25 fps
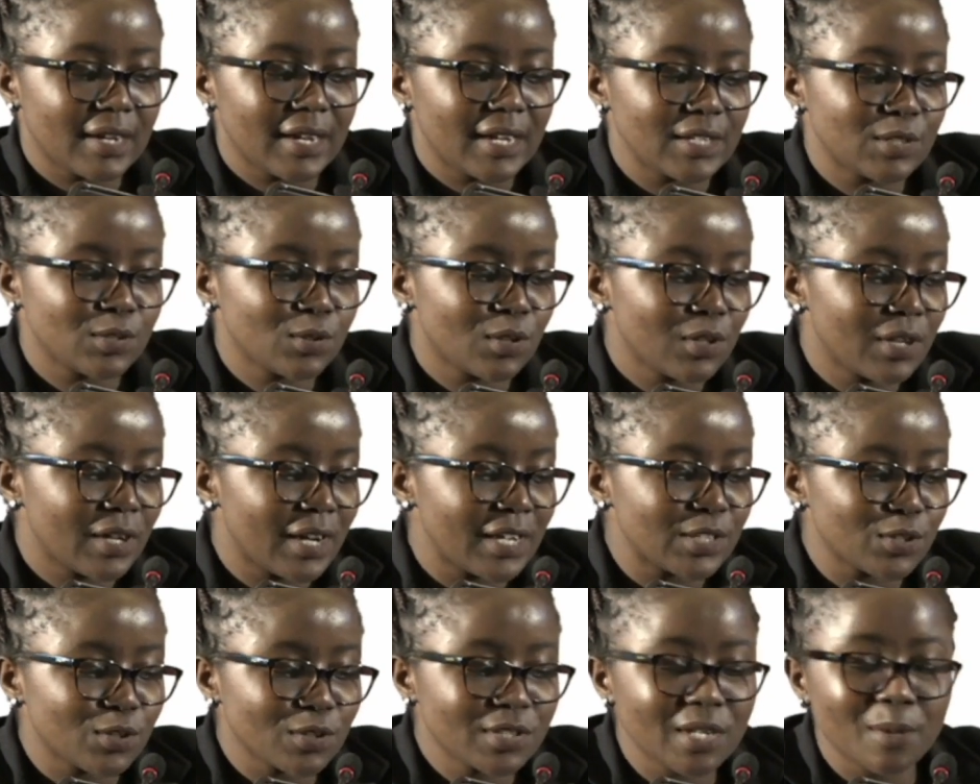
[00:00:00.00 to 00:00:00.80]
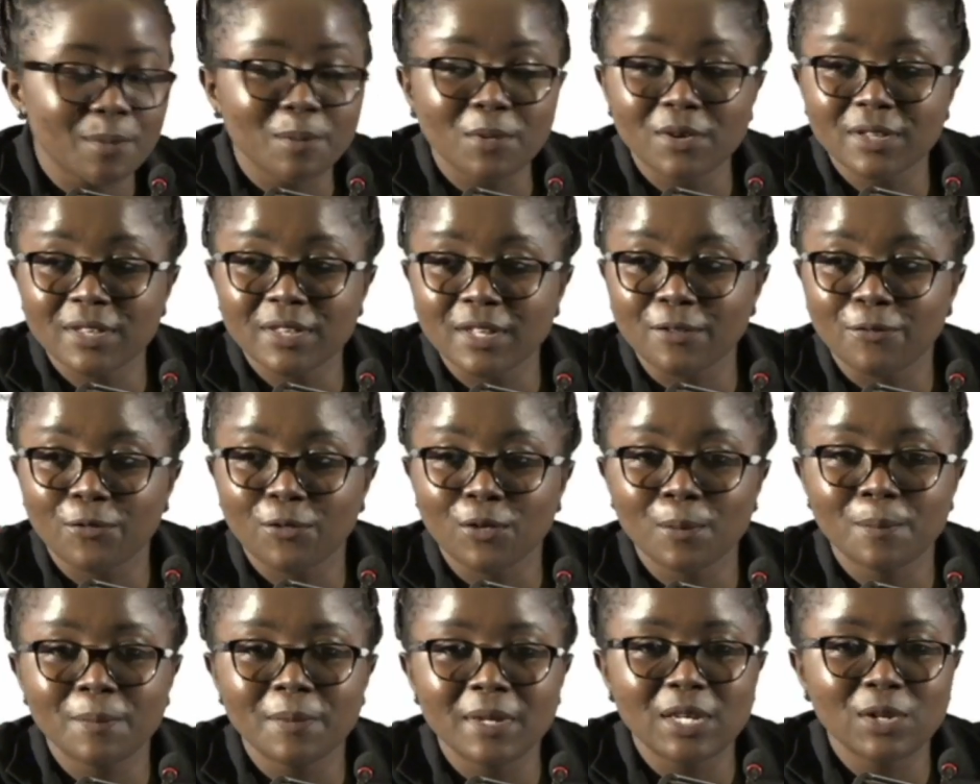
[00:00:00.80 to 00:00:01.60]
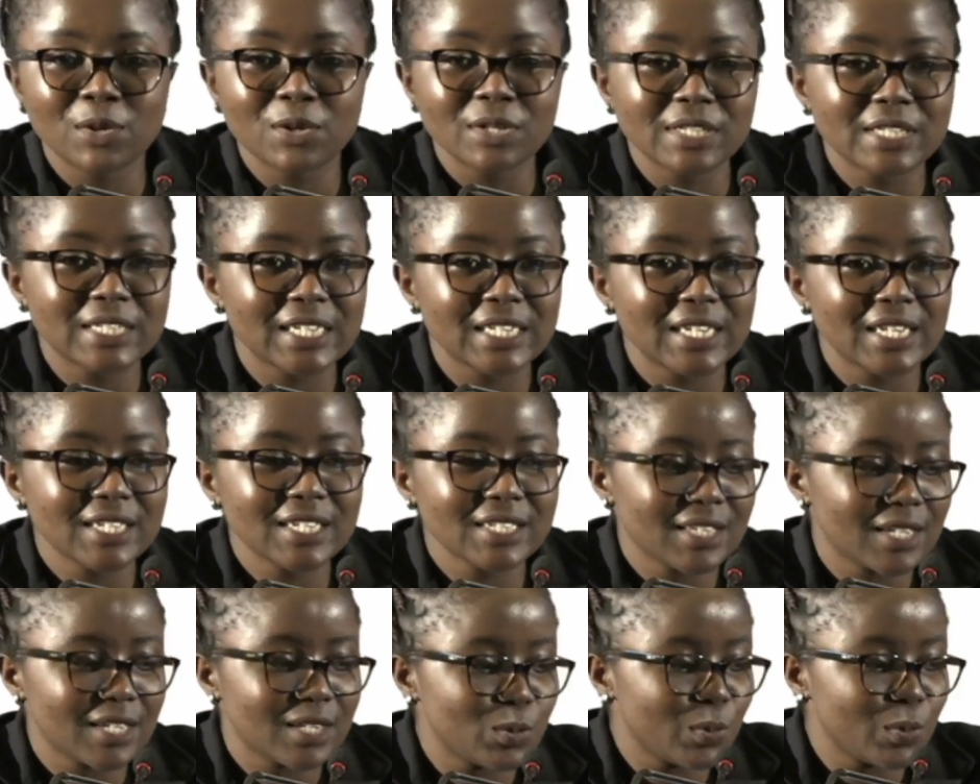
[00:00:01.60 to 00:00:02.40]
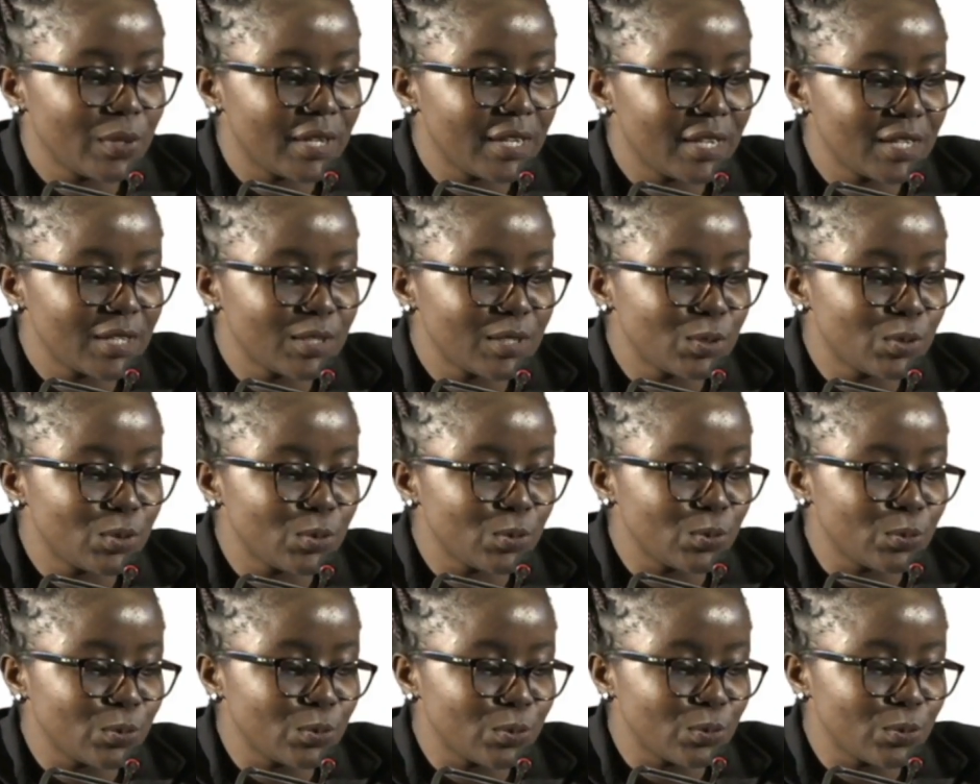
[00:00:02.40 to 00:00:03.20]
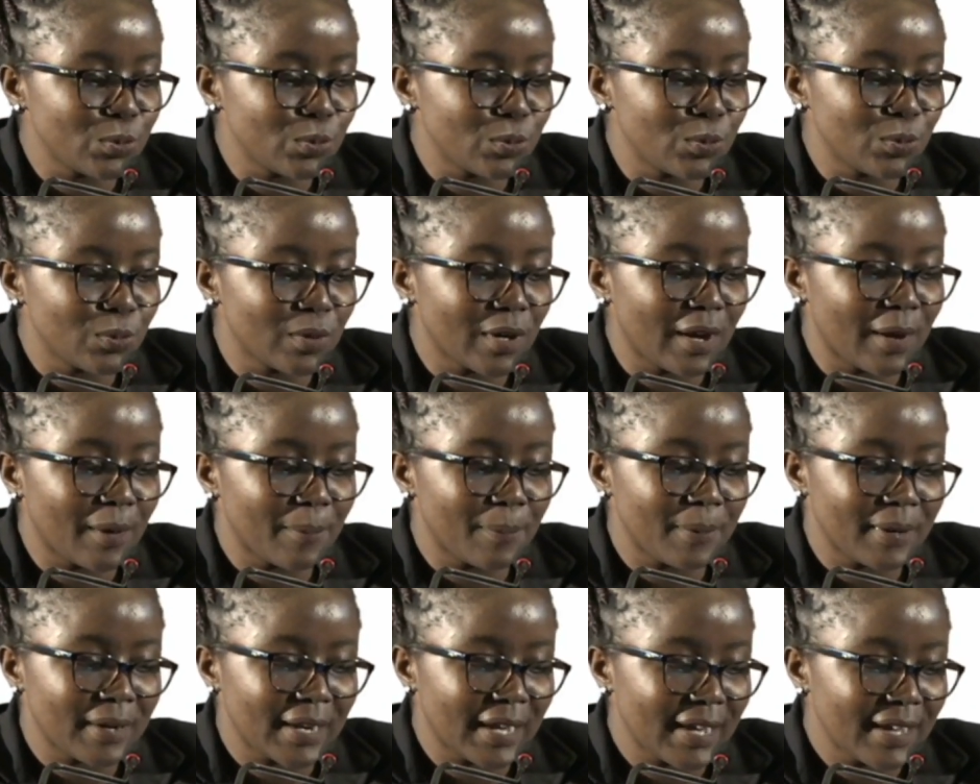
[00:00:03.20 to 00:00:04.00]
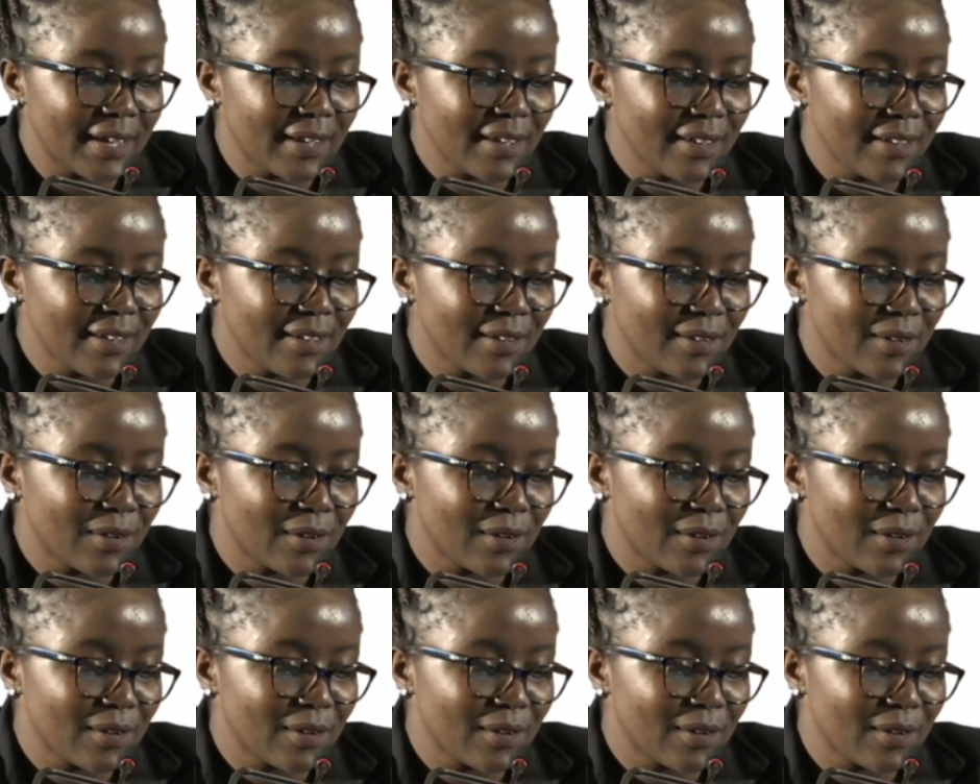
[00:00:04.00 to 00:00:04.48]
I talked about the 4 billion shillings that we need to apply.